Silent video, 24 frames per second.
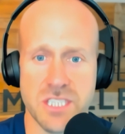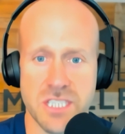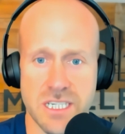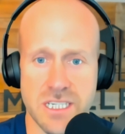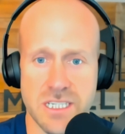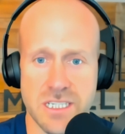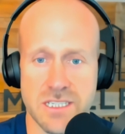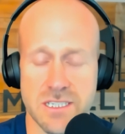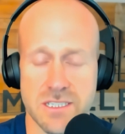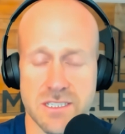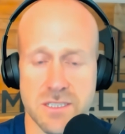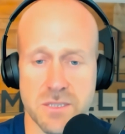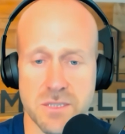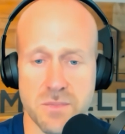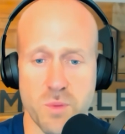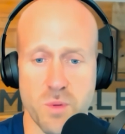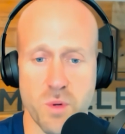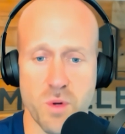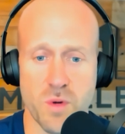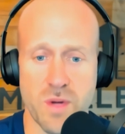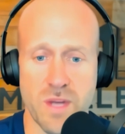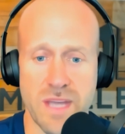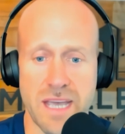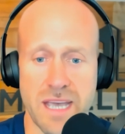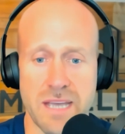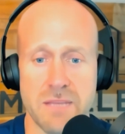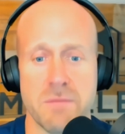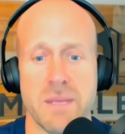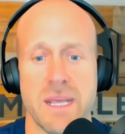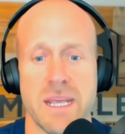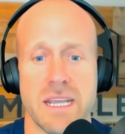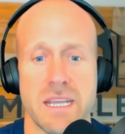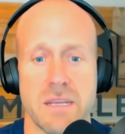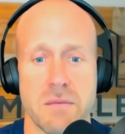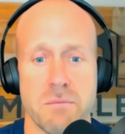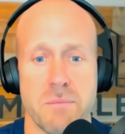in to support that and
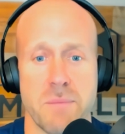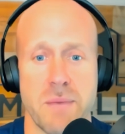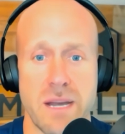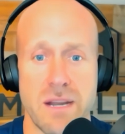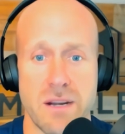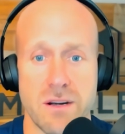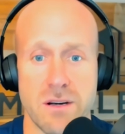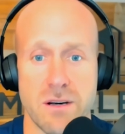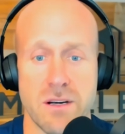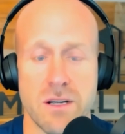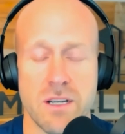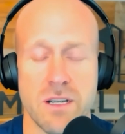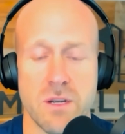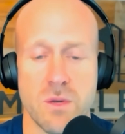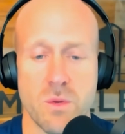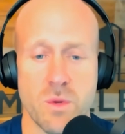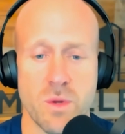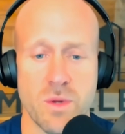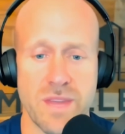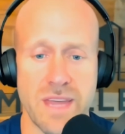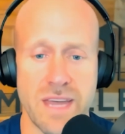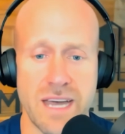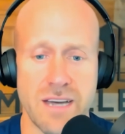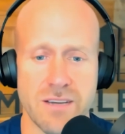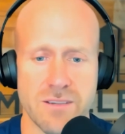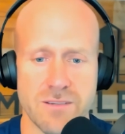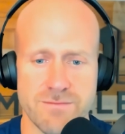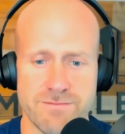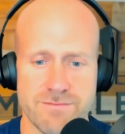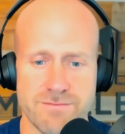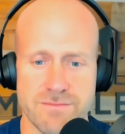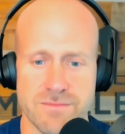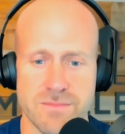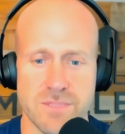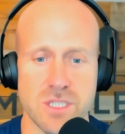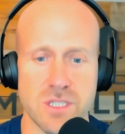make it better without
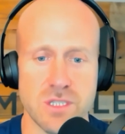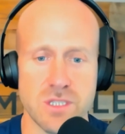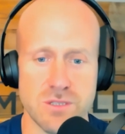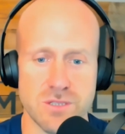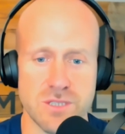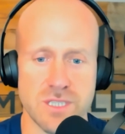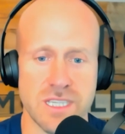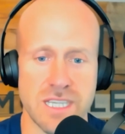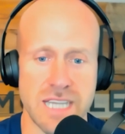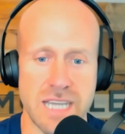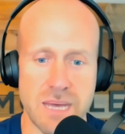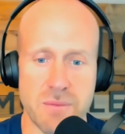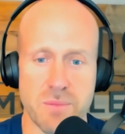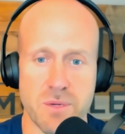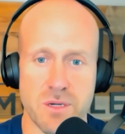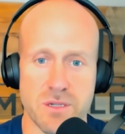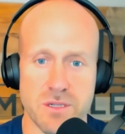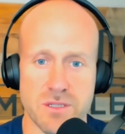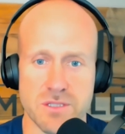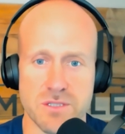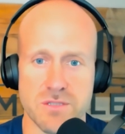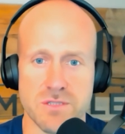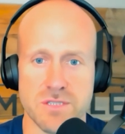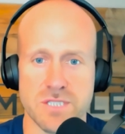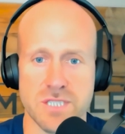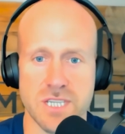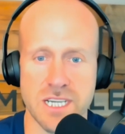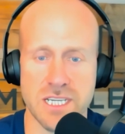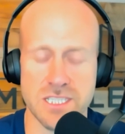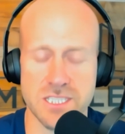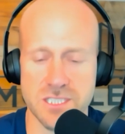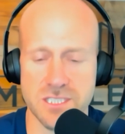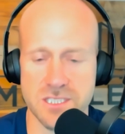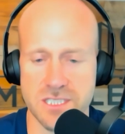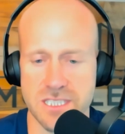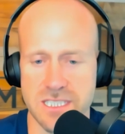losing that personal
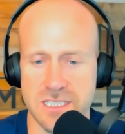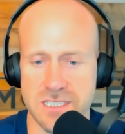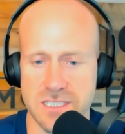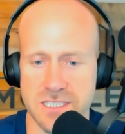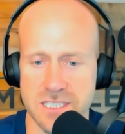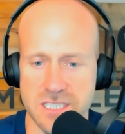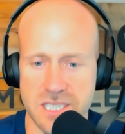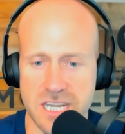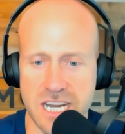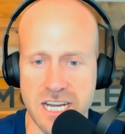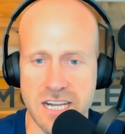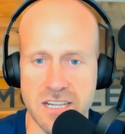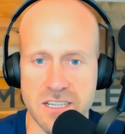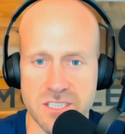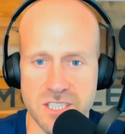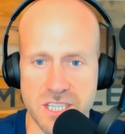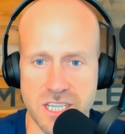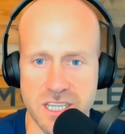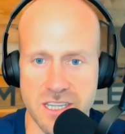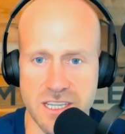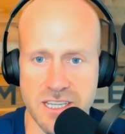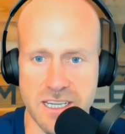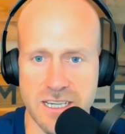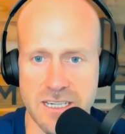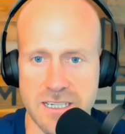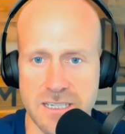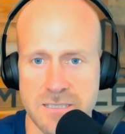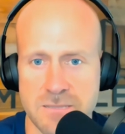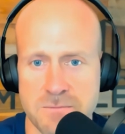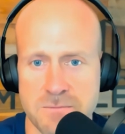touch is the challenge, I think.